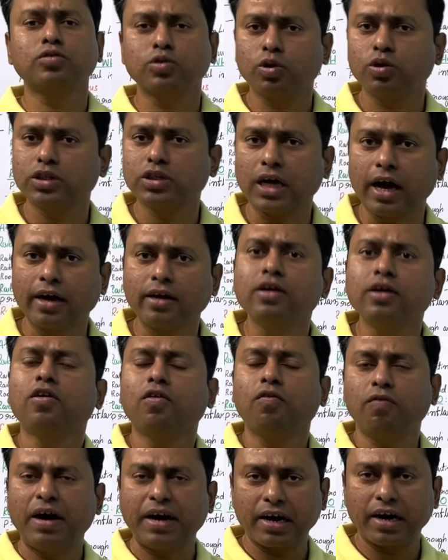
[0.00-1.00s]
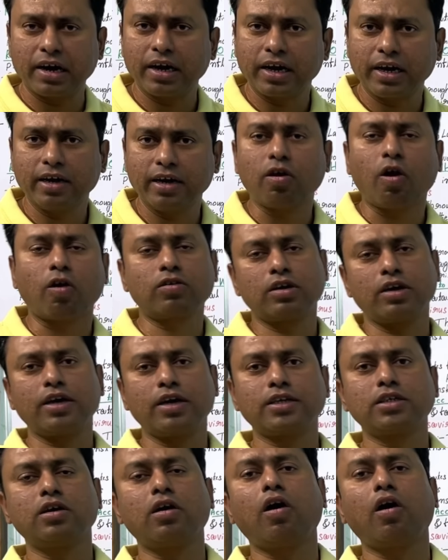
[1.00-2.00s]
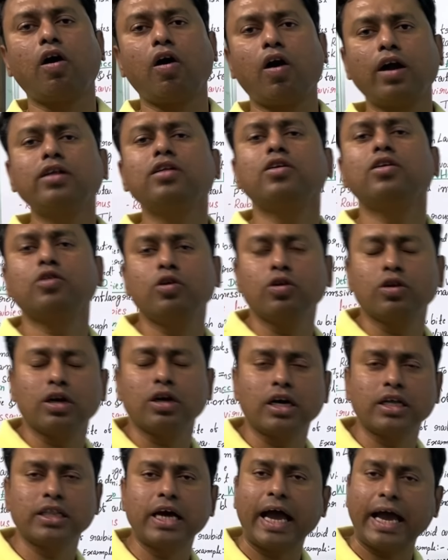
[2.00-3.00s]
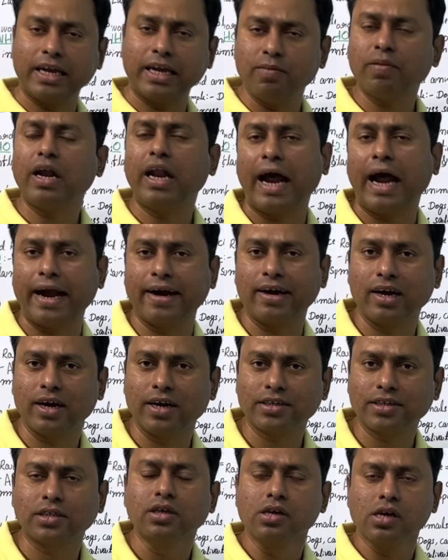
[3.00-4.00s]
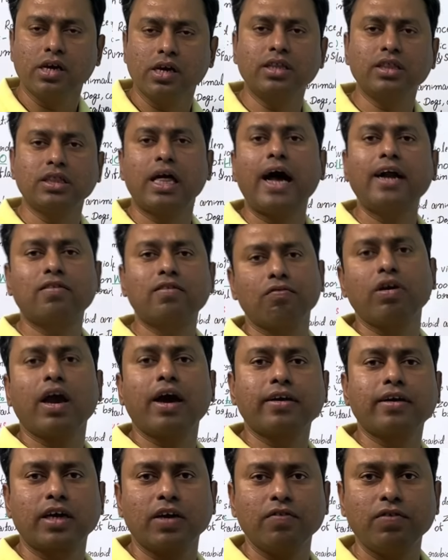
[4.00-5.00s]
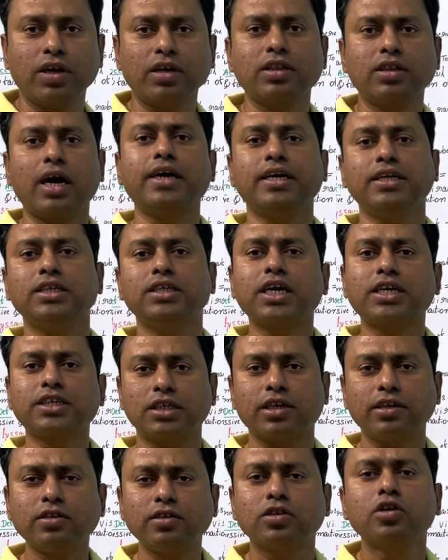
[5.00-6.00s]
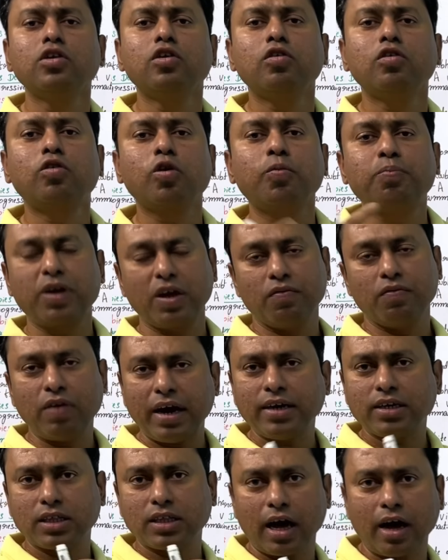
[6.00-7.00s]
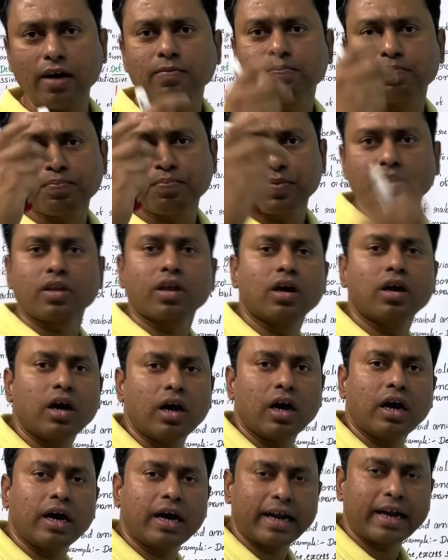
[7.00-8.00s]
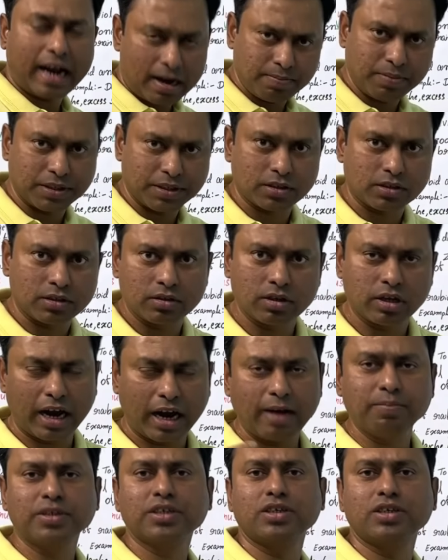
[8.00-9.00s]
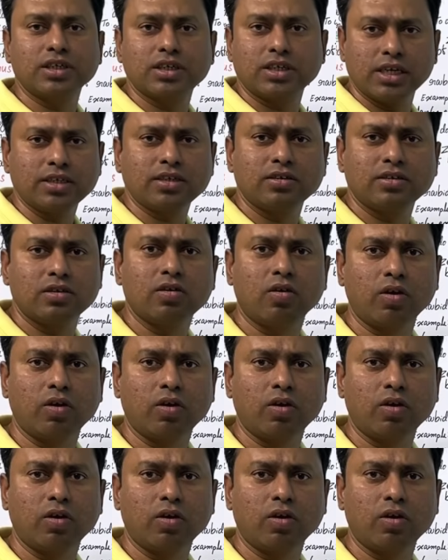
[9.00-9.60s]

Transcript: Those are veterinary doctors or the animal handlers. In that we are giving the injections to prevent the rabies disease.